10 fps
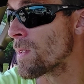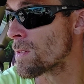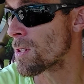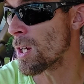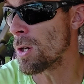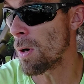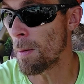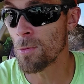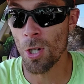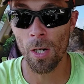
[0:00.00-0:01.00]
so
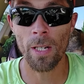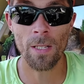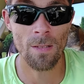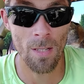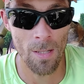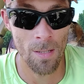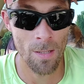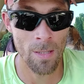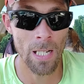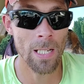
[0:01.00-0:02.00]
I'm trying to
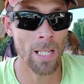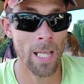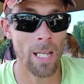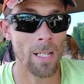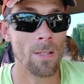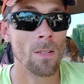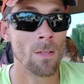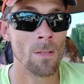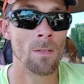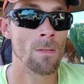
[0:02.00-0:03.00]
dedicate
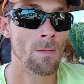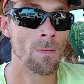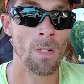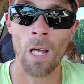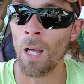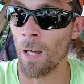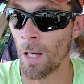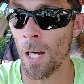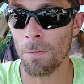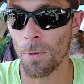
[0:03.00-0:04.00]
a
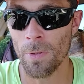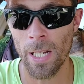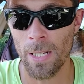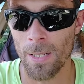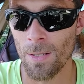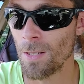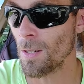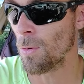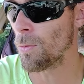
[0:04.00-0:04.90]
couple days a